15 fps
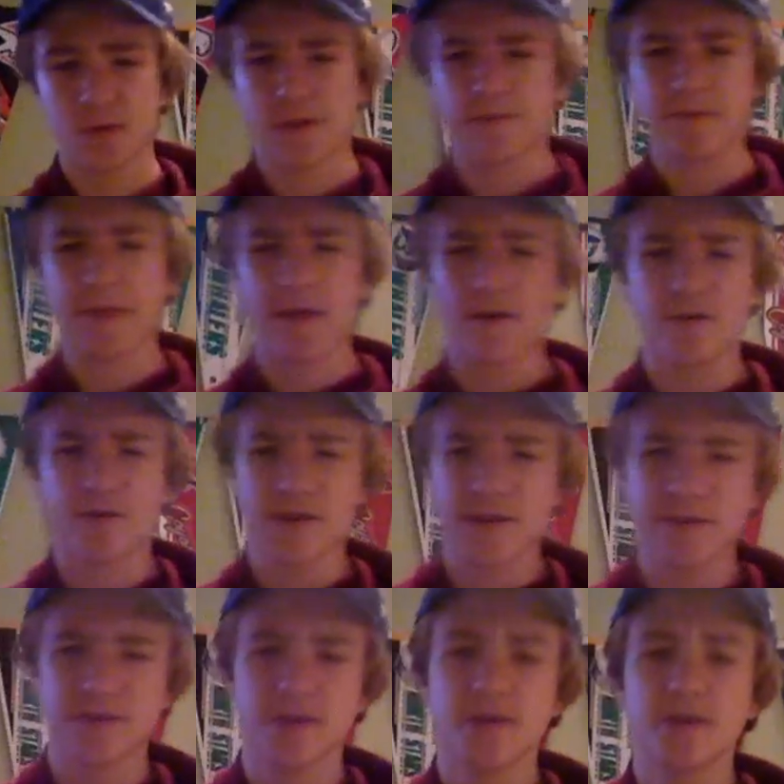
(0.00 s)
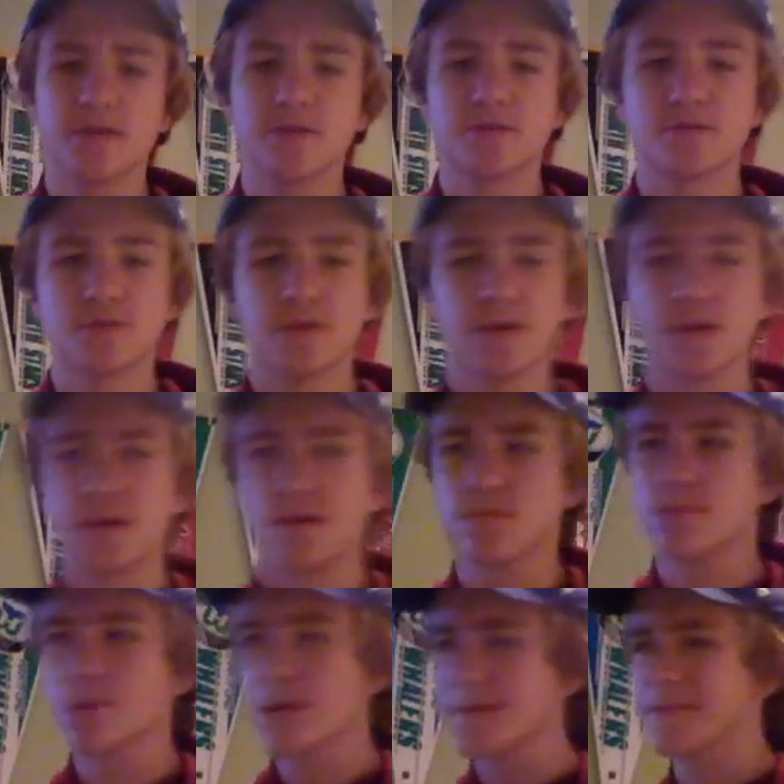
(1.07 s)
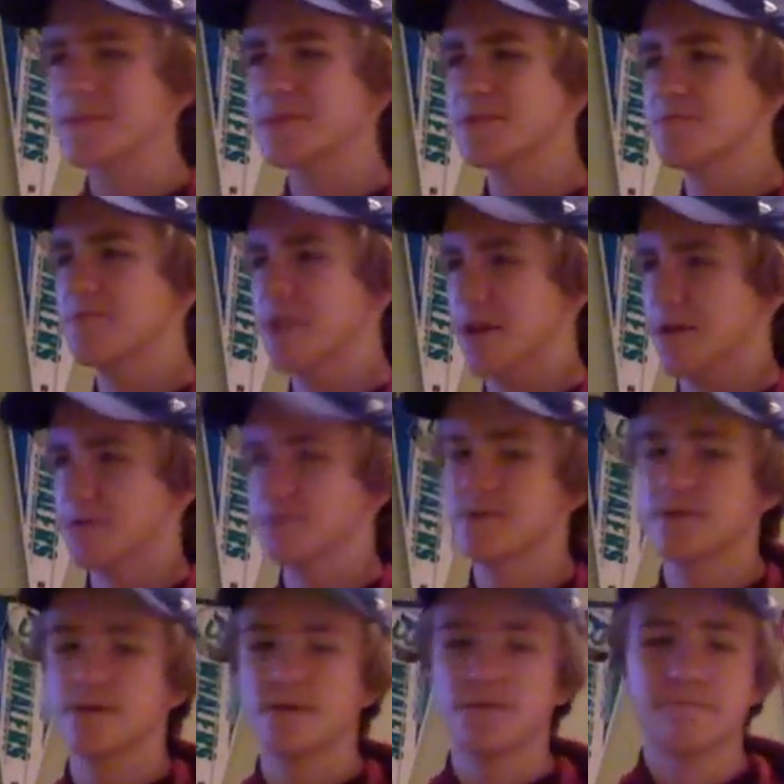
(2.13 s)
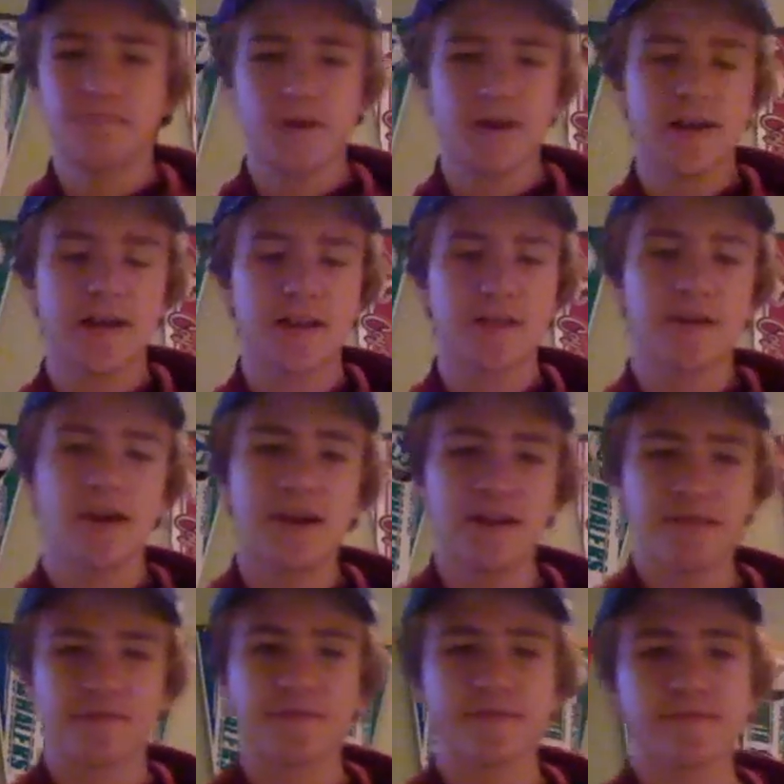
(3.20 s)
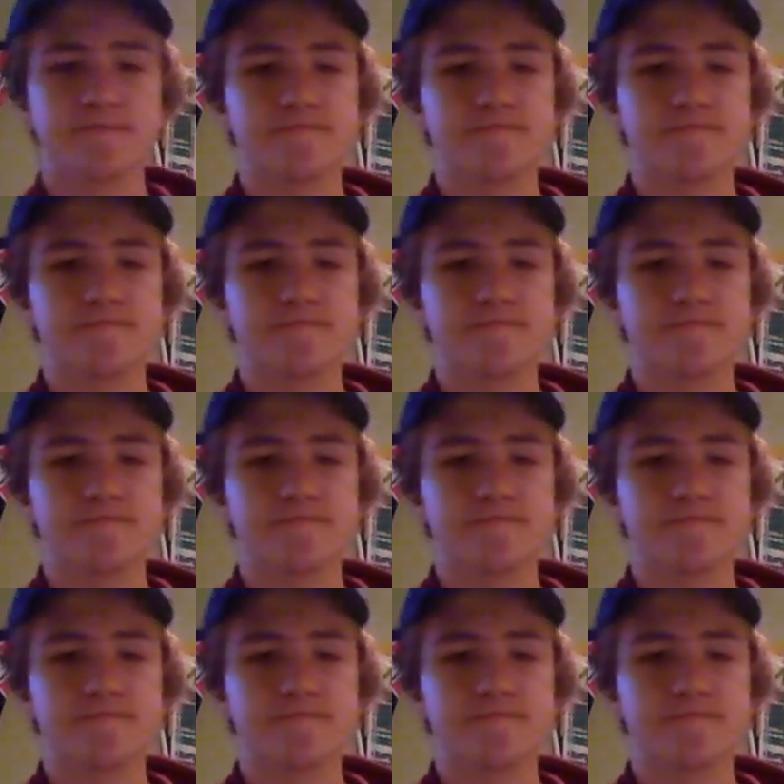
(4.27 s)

drafted by the Hurricanes. So he was drafted by someone else. But any, anyways,